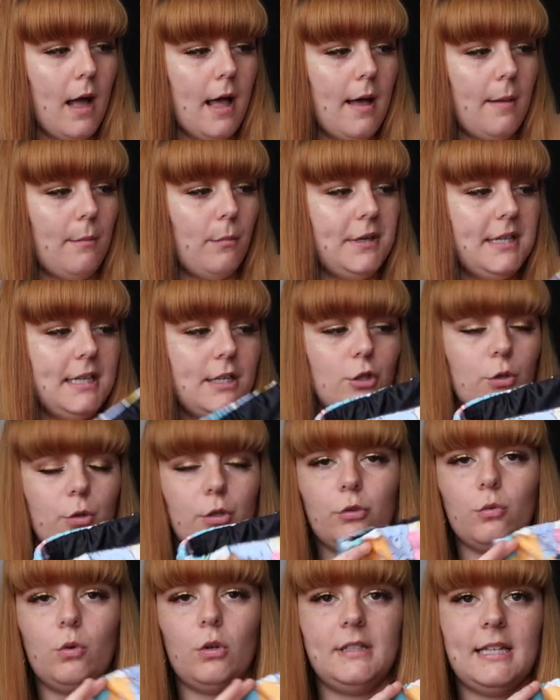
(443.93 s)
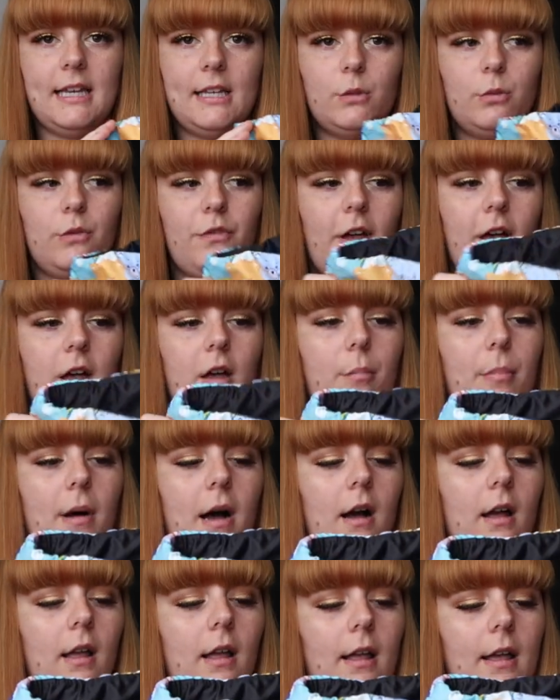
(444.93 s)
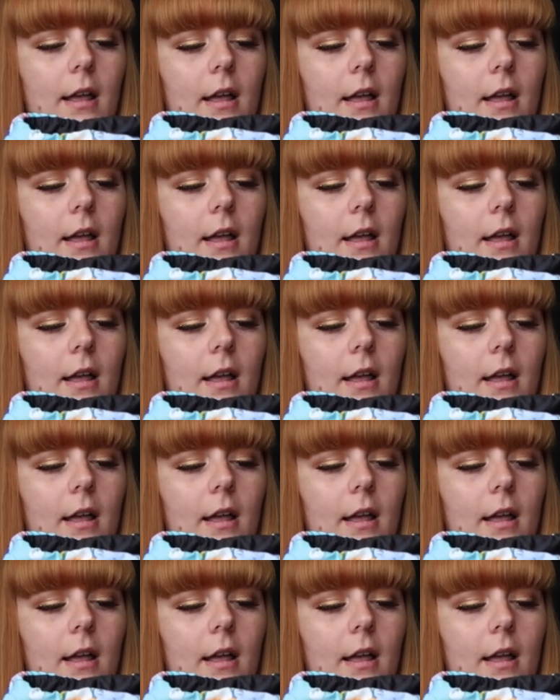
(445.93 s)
We didn't do a squat test with her, but